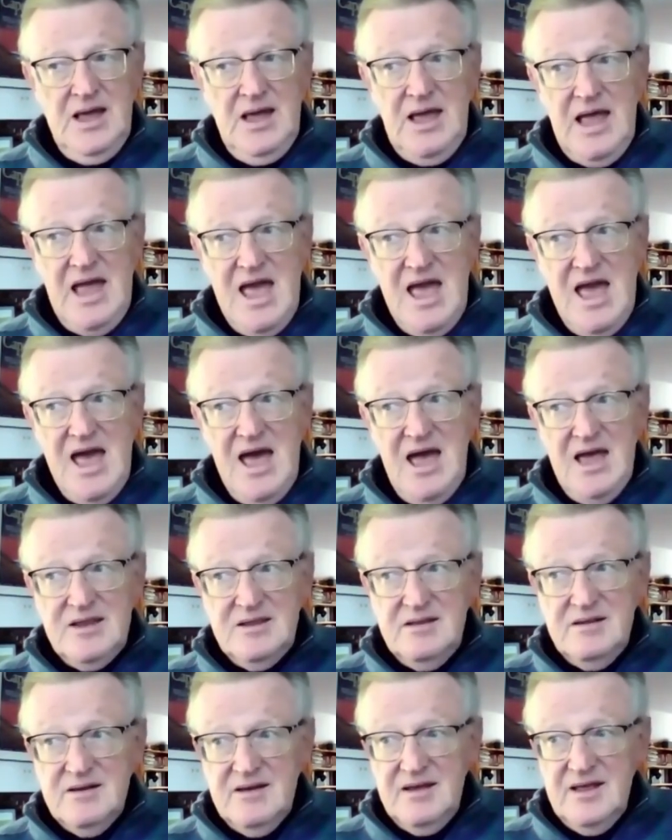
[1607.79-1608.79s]

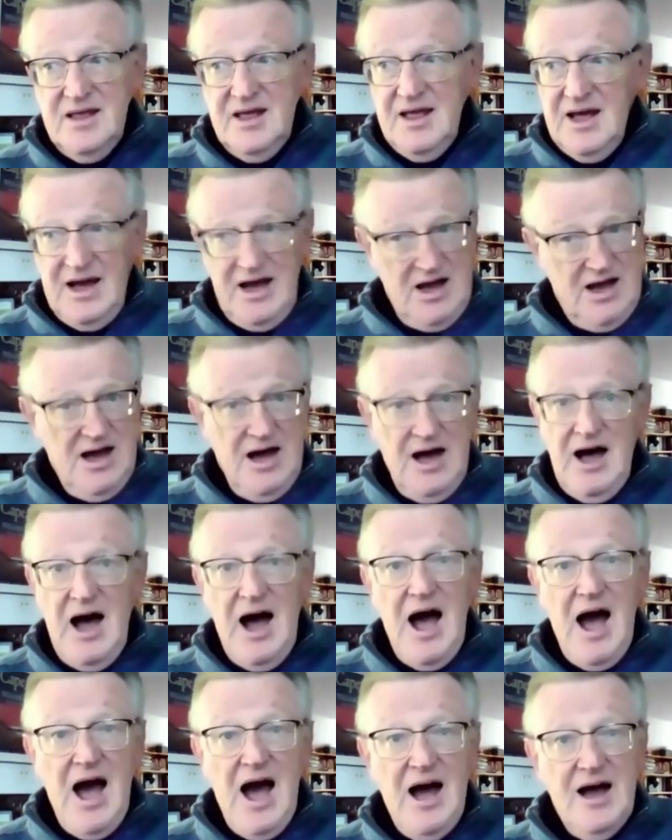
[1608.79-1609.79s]
And
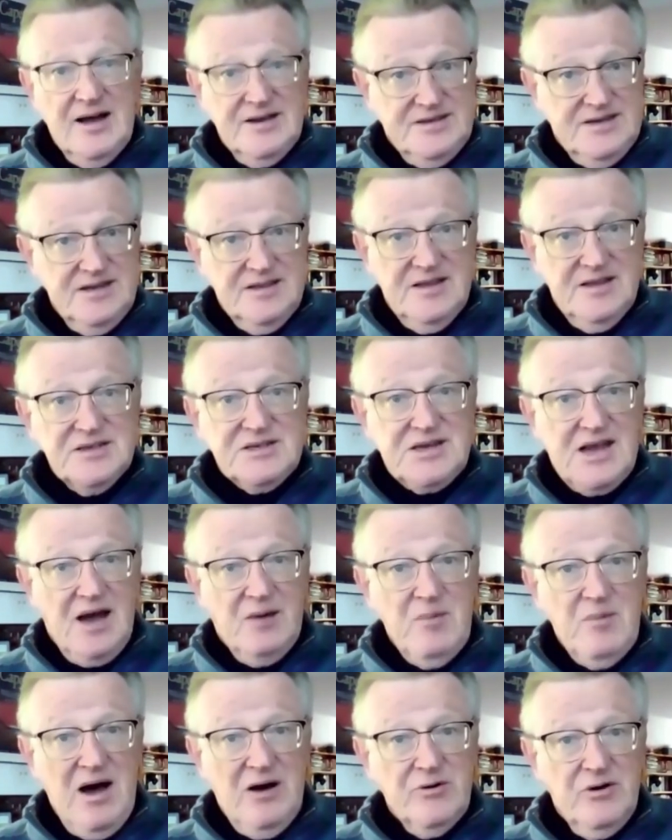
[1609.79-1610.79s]
ah, did this come
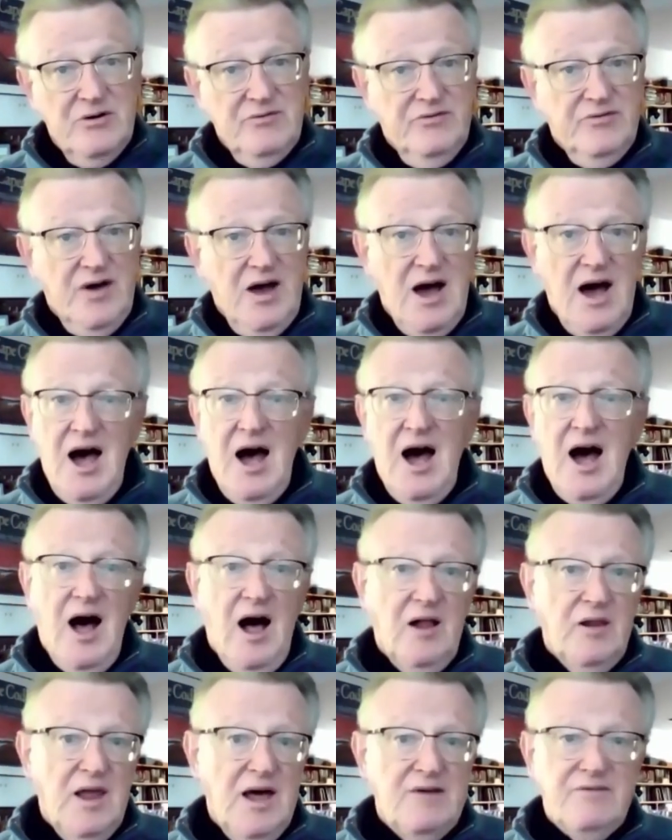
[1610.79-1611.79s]
out of a
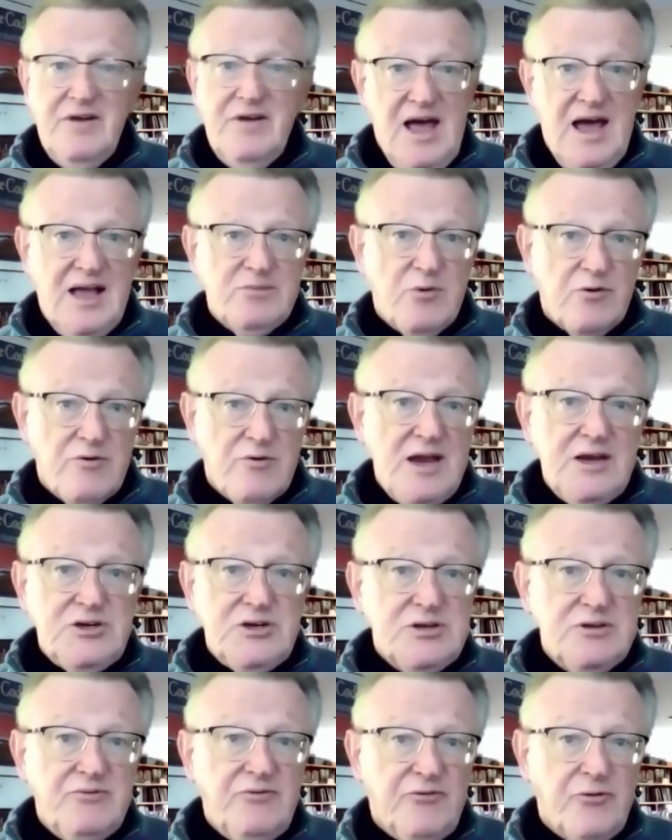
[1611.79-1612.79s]
love and
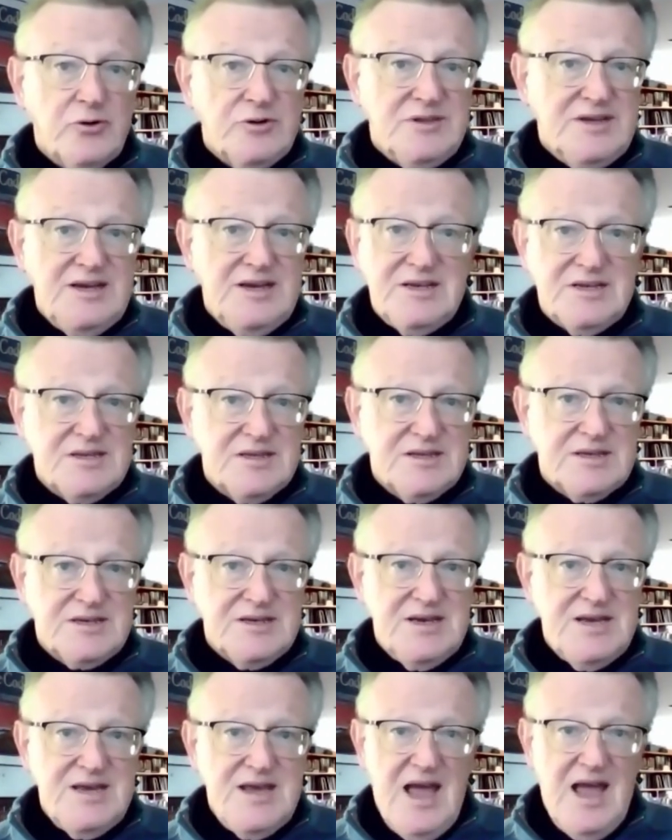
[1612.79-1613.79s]
admiration for
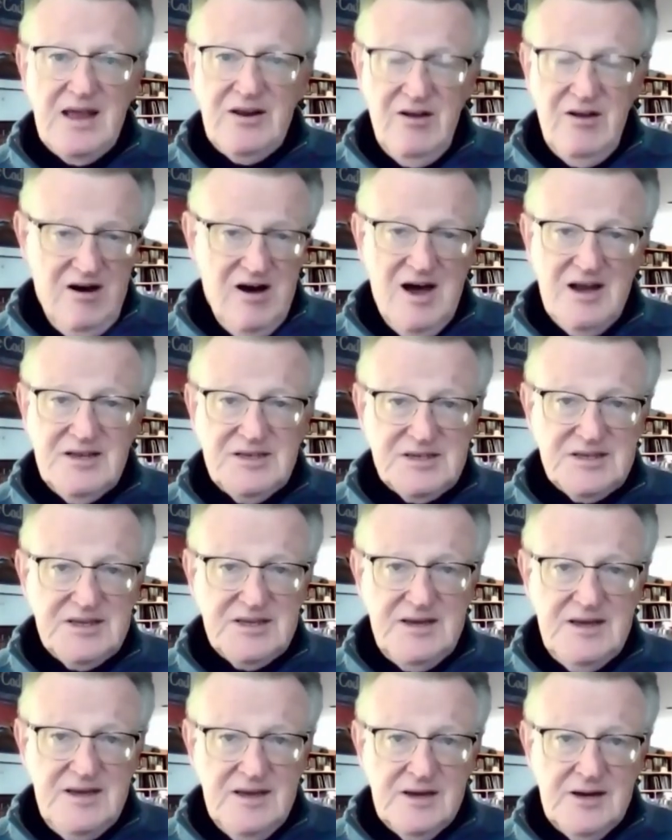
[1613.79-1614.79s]
decency and
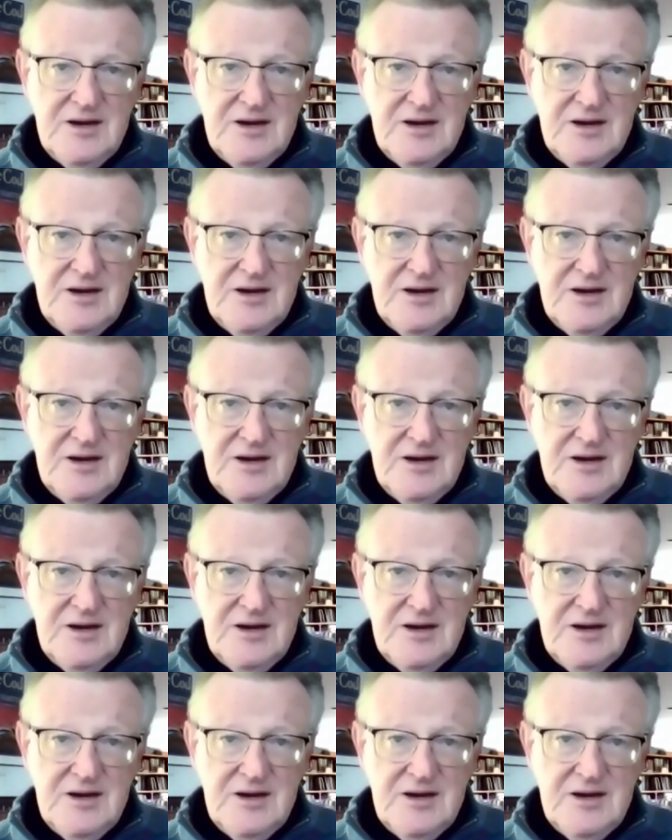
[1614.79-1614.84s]
honesty,